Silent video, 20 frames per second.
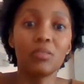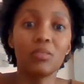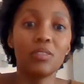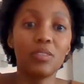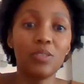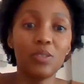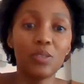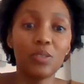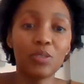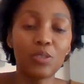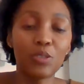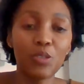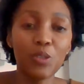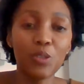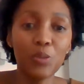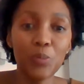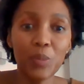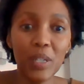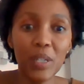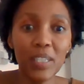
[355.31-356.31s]
you know,
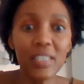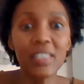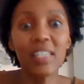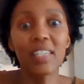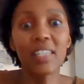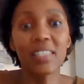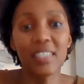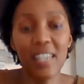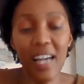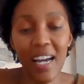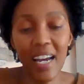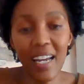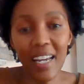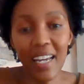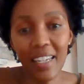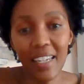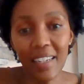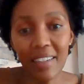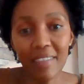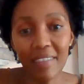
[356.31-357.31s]
too much, as I
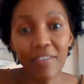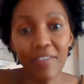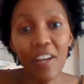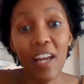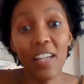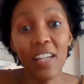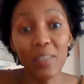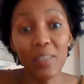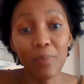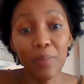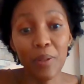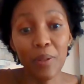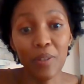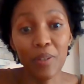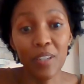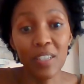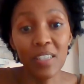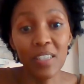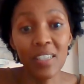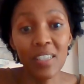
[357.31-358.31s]
had
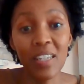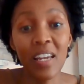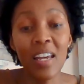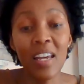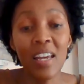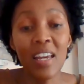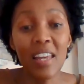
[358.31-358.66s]
experienced